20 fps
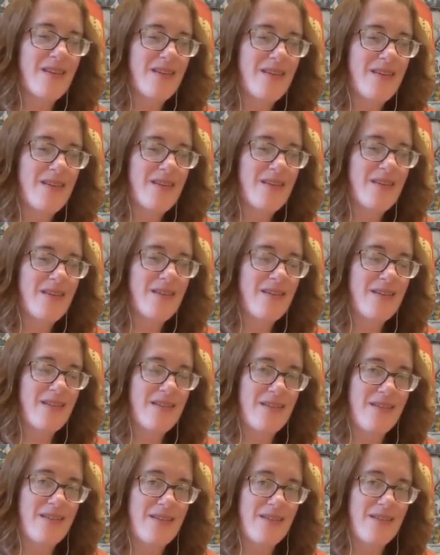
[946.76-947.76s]

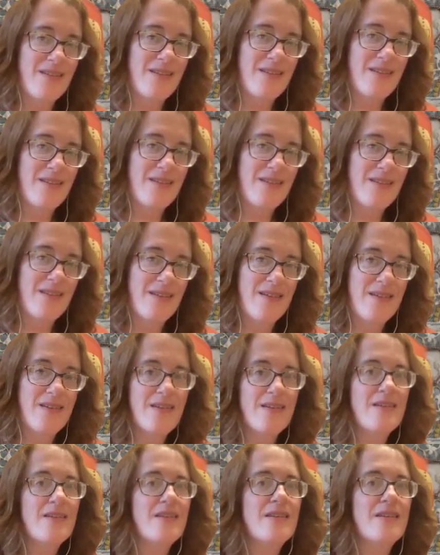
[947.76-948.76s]

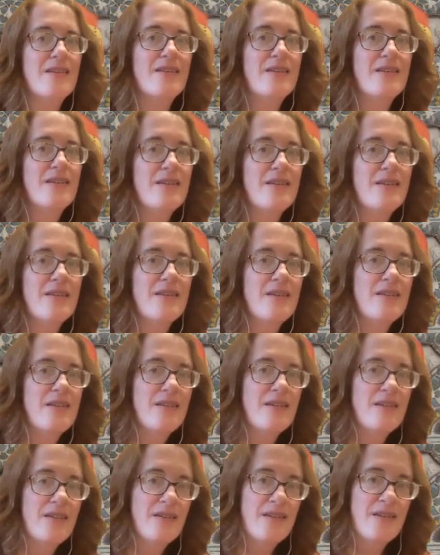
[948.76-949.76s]

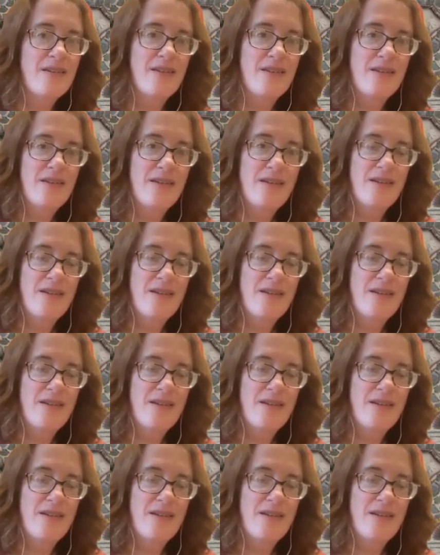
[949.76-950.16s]
[no speech]